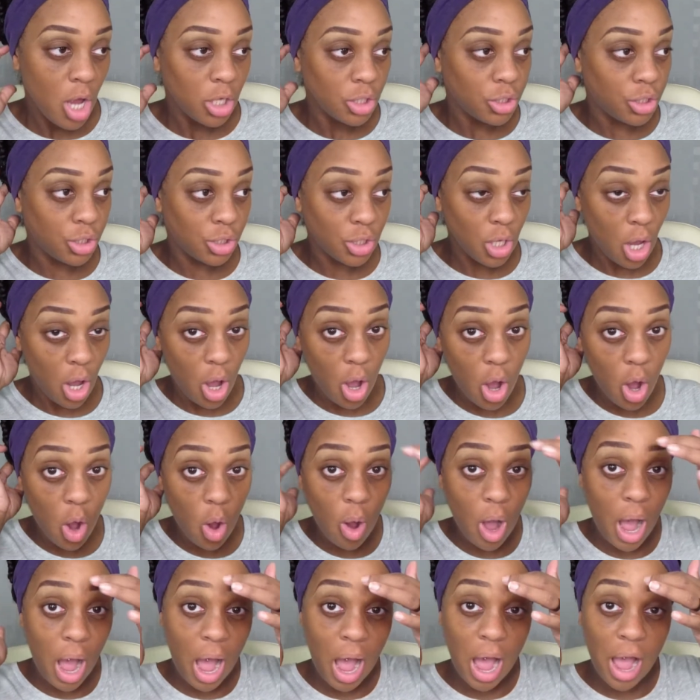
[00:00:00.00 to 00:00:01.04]
So
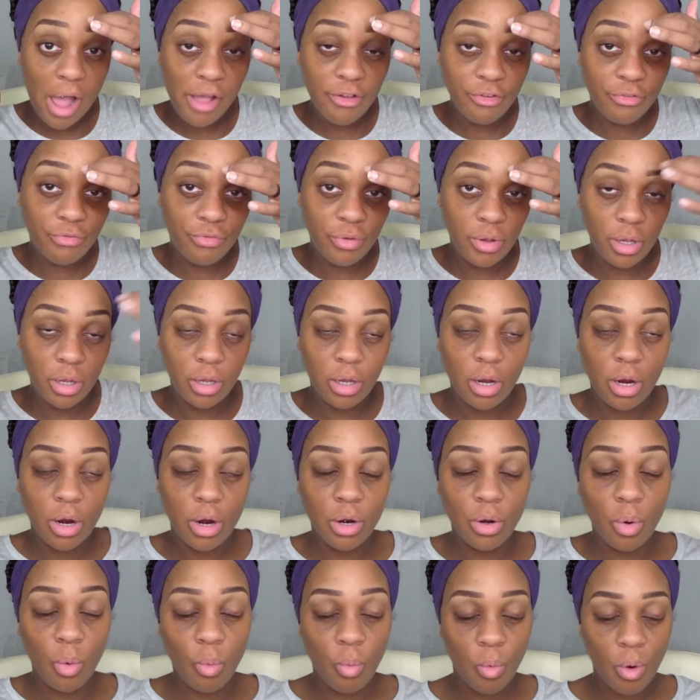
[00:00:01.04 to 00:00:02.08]
I
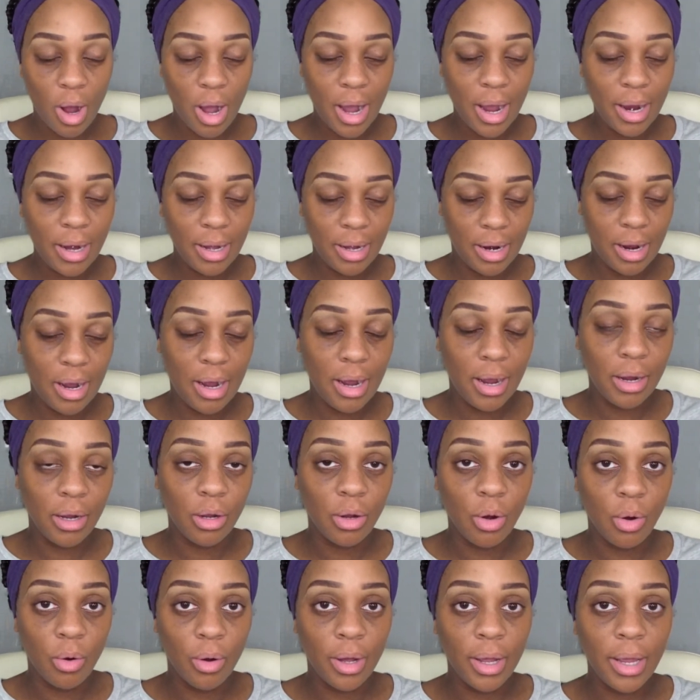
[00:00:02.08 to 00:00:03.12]
figured, why not
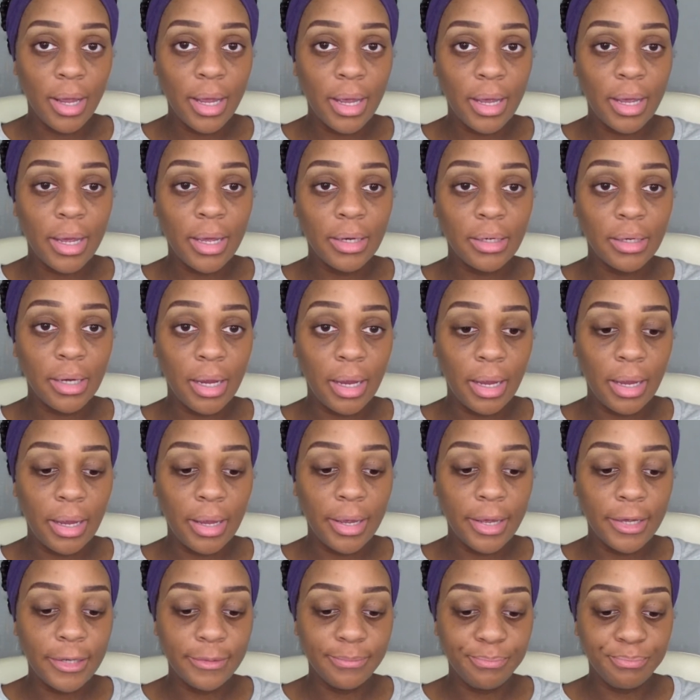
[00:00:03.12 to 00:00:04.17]
go ahead
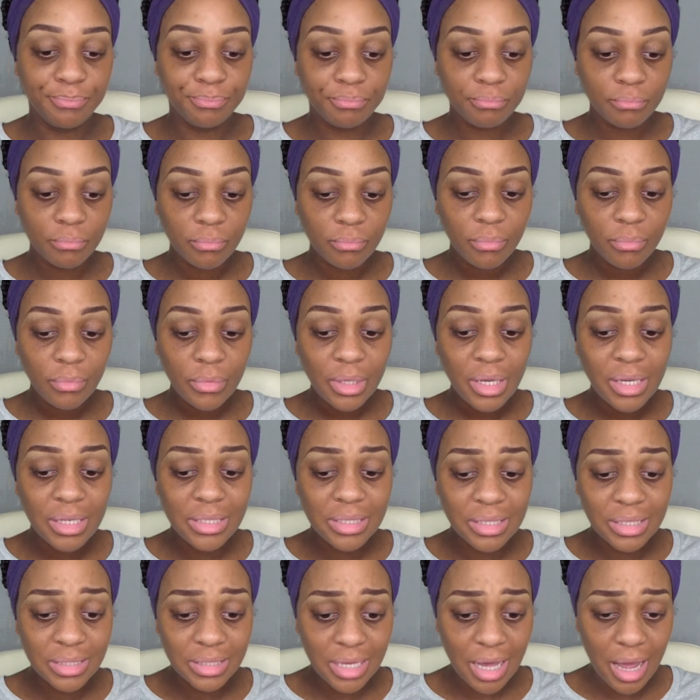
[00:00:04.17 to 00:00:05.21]
and,
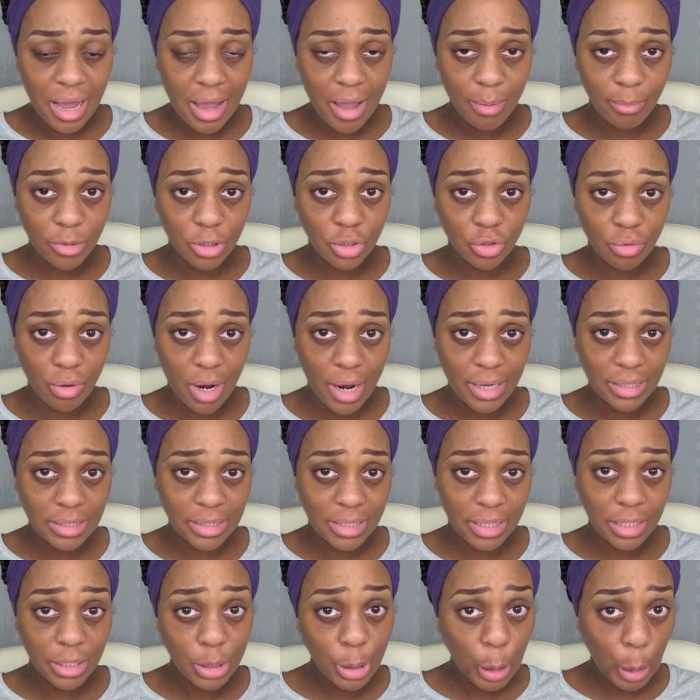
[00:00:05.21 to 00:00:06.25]
since I am a dry
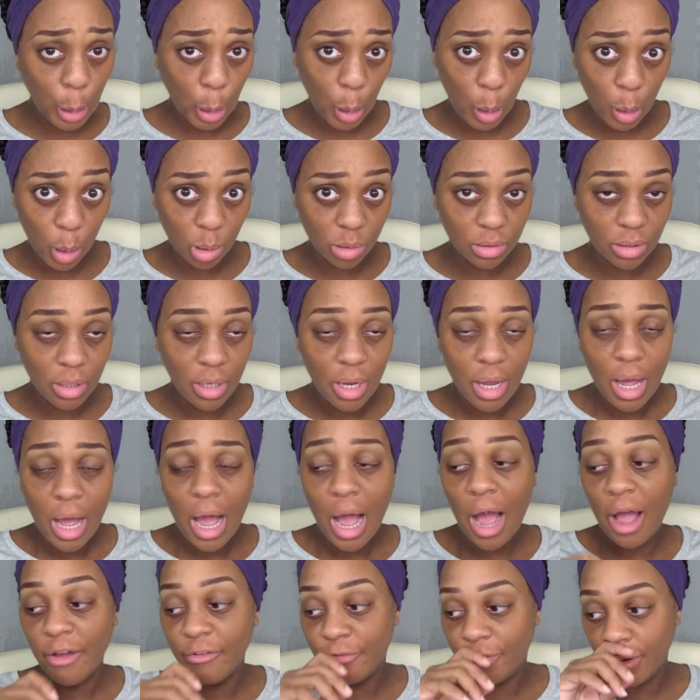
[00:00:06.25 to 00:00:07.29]
skin girl,
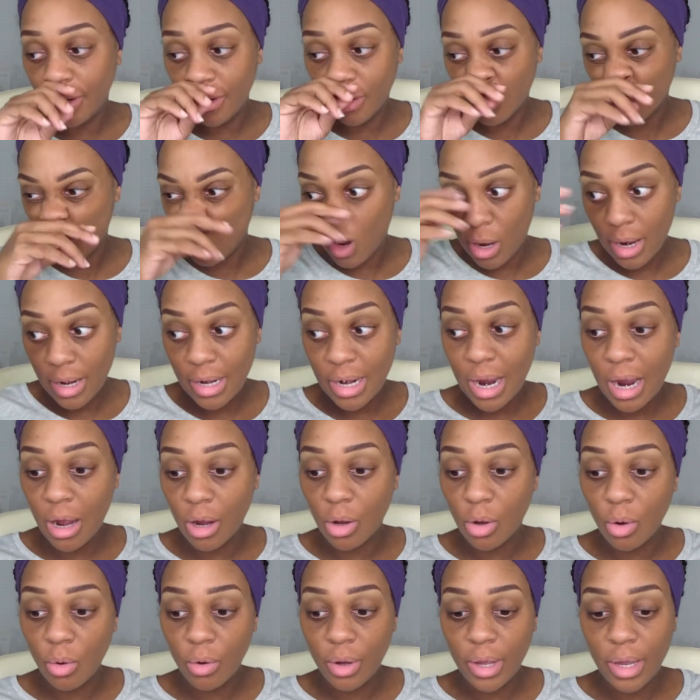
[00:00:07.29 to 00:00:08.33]
I figured why
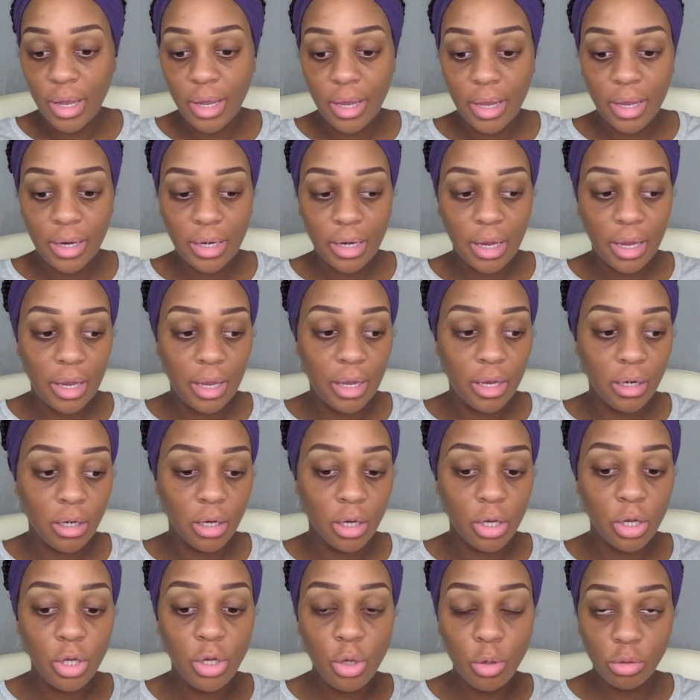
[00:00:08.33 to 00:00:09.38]
not go ahead and
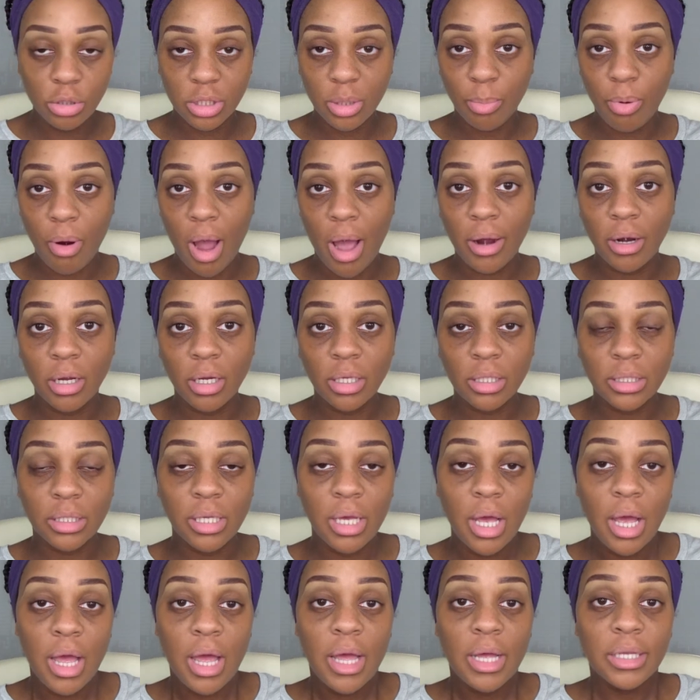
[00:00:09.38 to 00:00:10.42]
use the products,
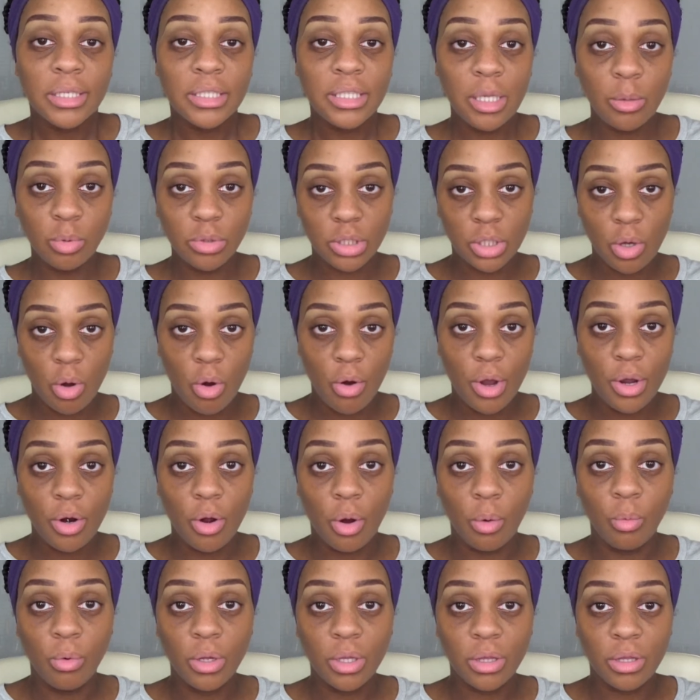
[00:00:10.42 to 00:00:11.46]
see what's going
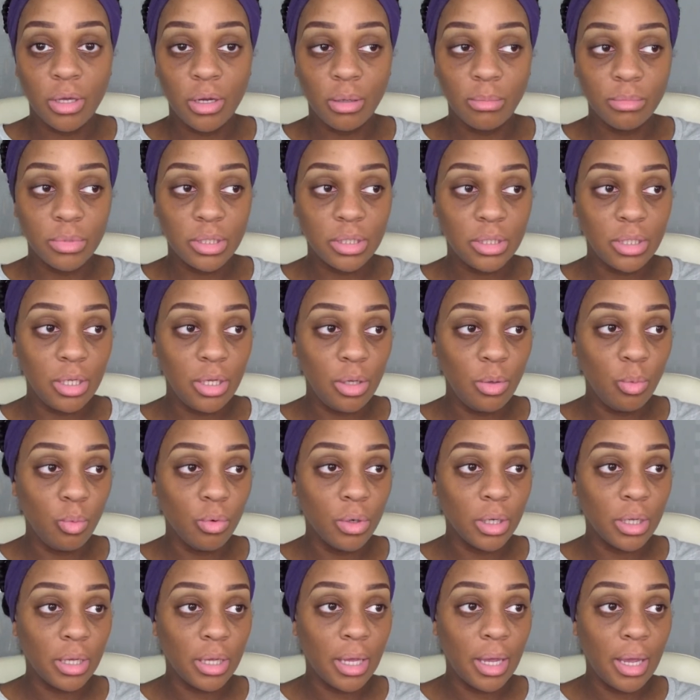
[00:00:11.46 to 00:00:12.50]
on with them, see
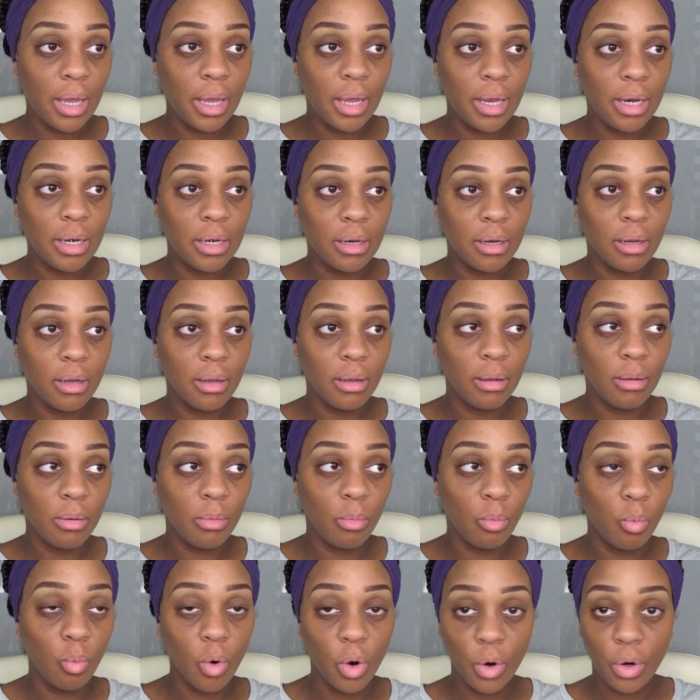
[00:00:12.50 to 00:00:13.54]
what can
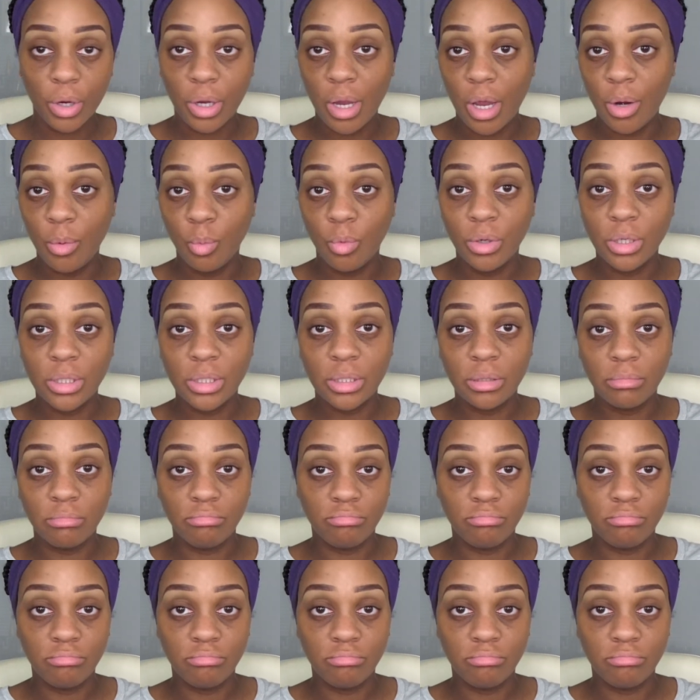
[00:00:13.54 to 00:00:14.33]
work and what